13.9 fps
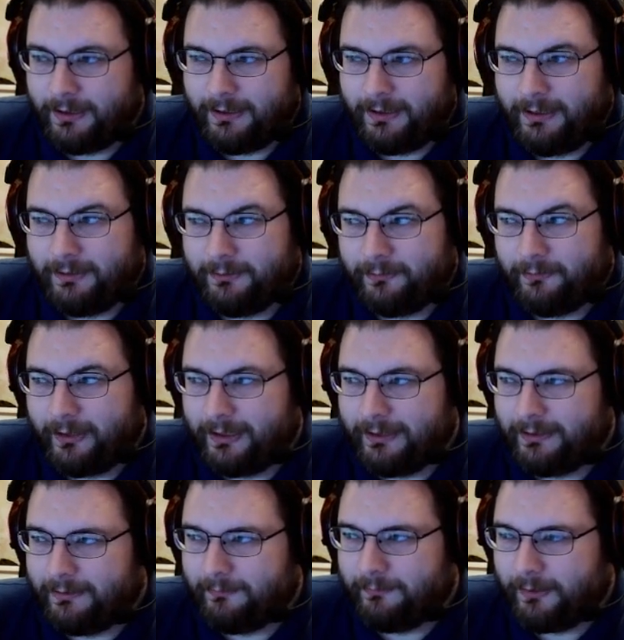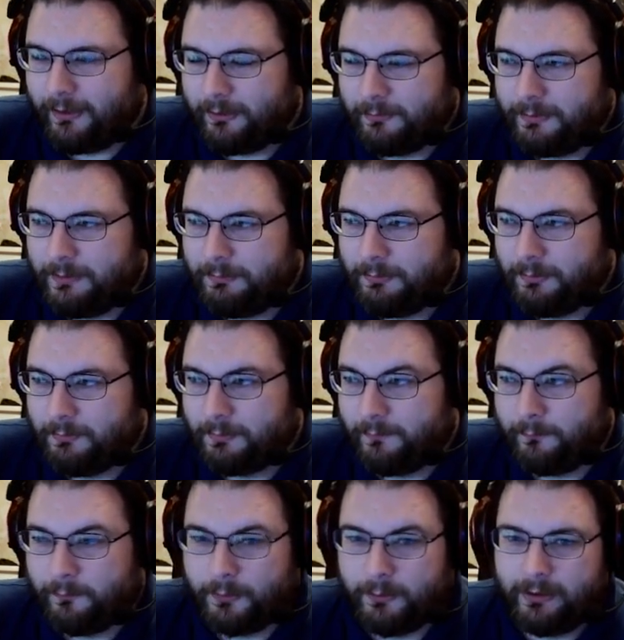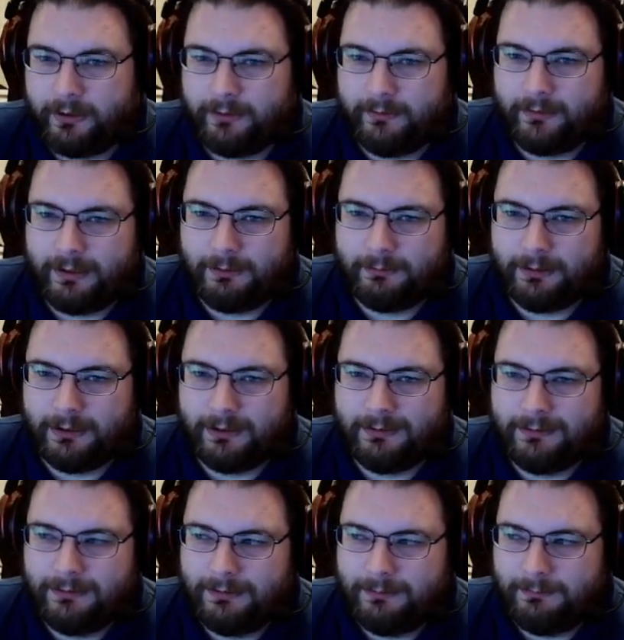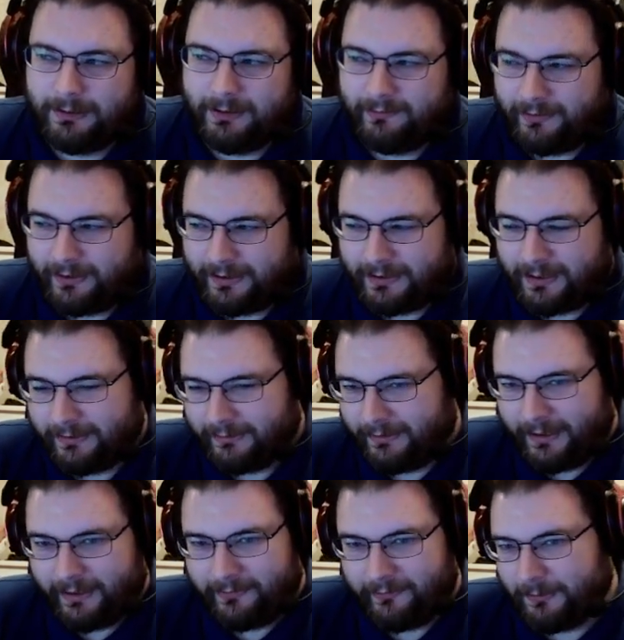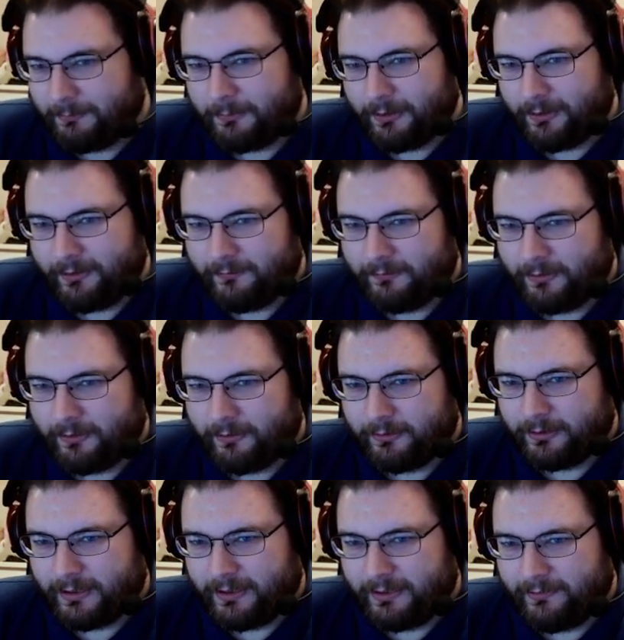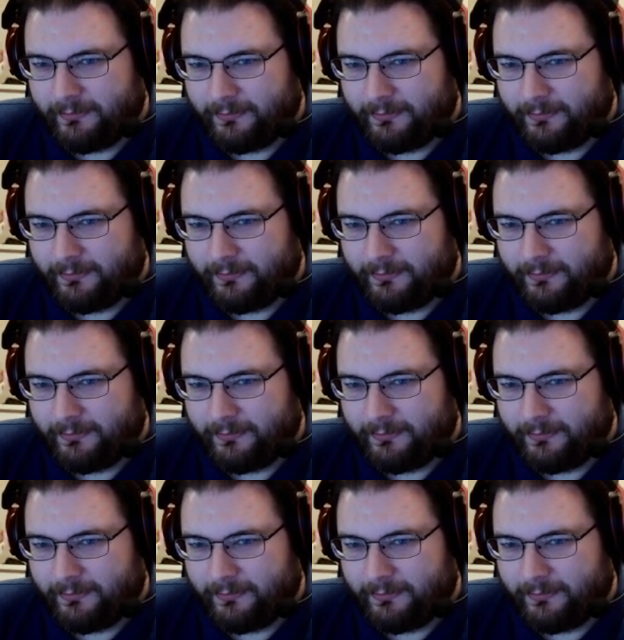I understand if other people prefer it that way, because then it kind of lines up with all of your other dice.